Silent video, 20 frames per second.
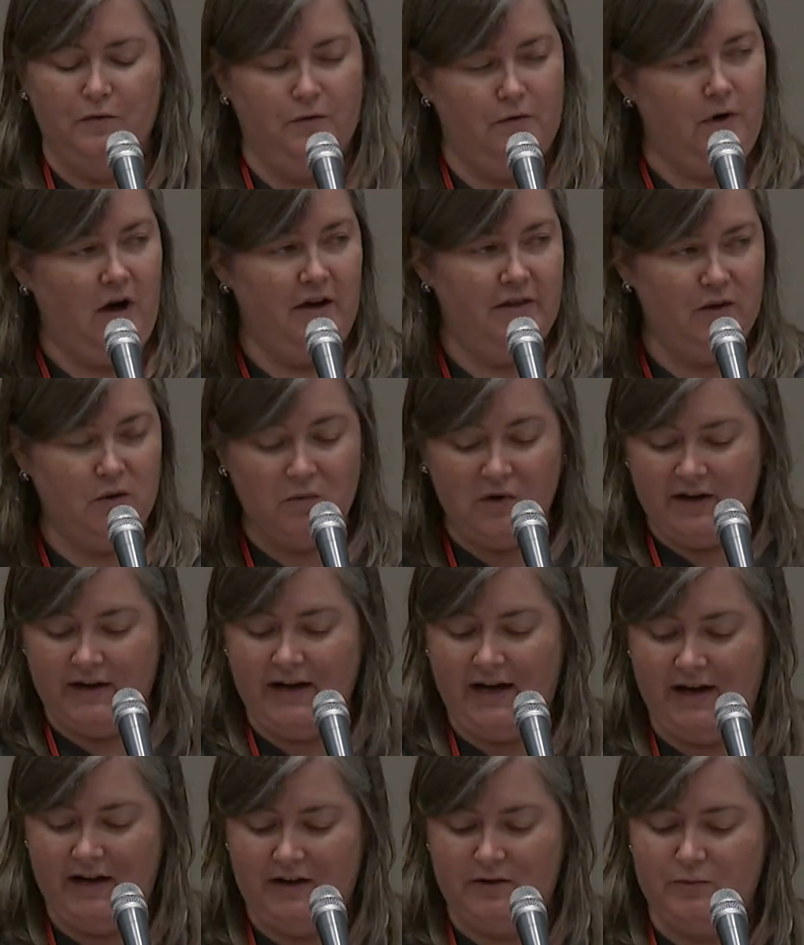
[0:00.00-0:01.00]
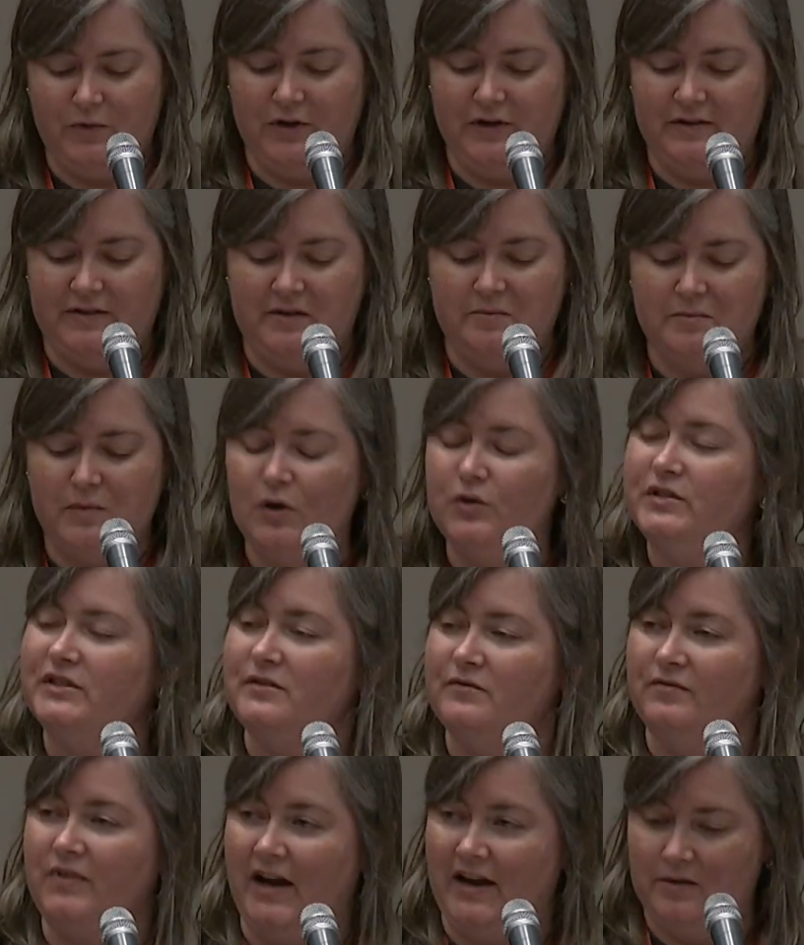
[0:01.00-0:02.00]
On the one hand, we're the most
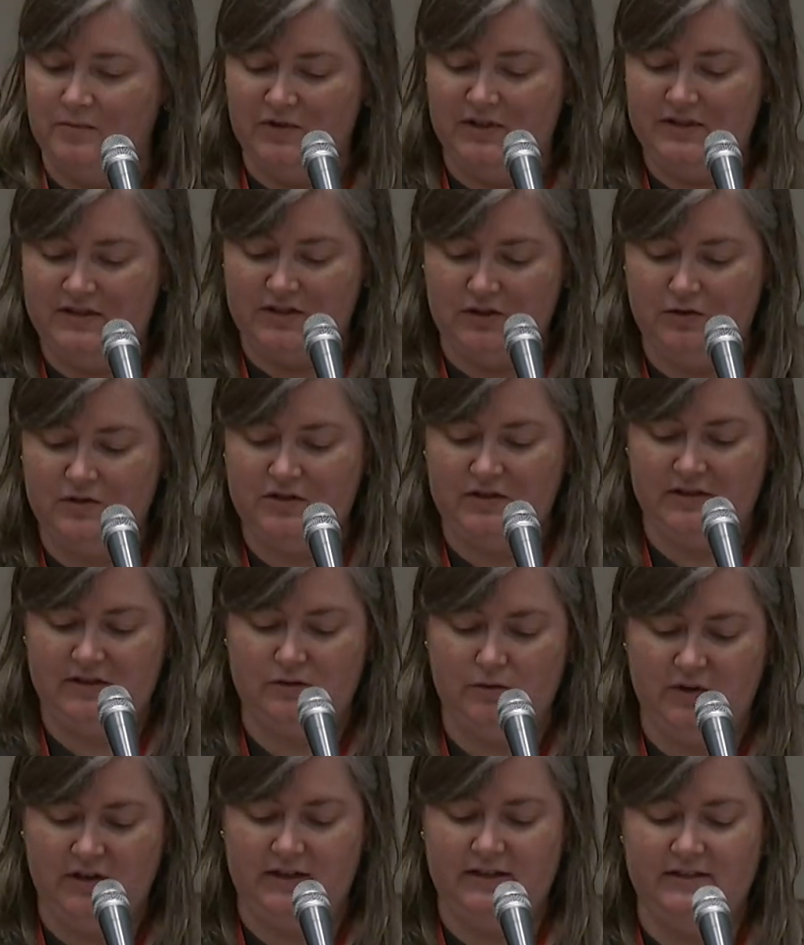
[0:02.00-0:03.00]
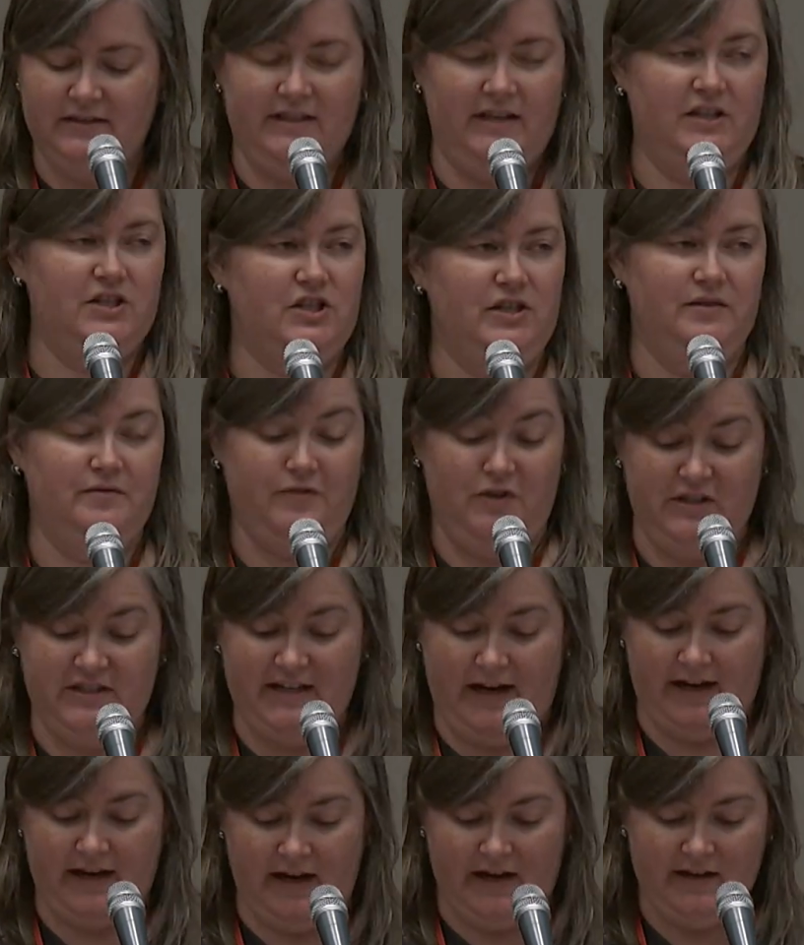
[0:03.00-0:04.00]
vibrant socialist organization for
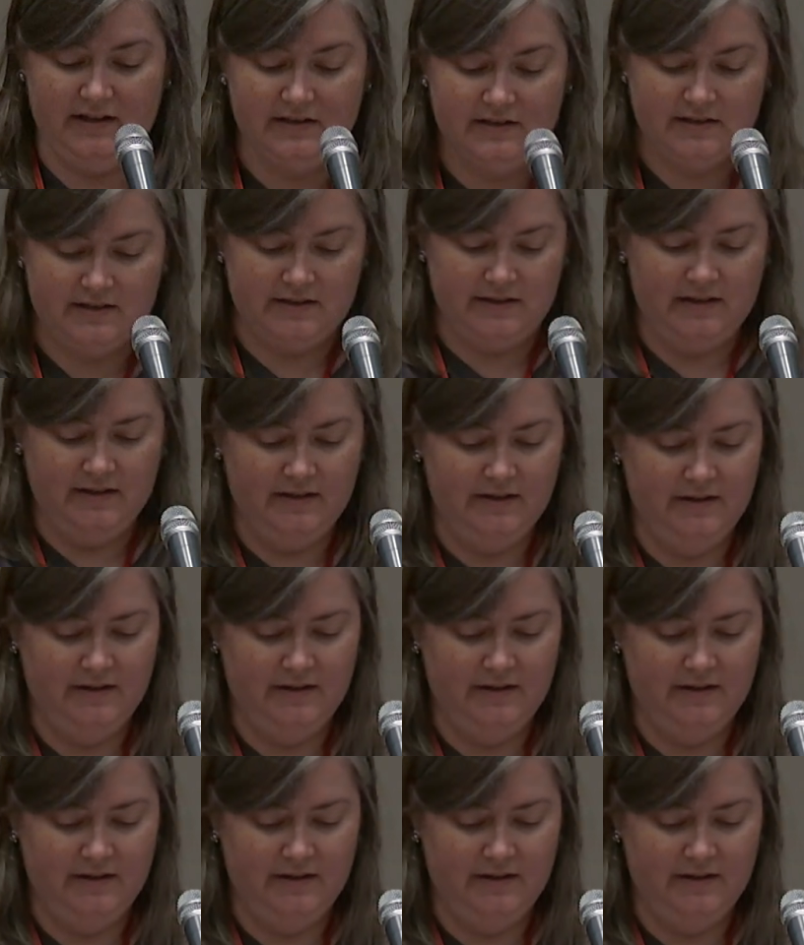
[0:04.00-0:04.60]
decades,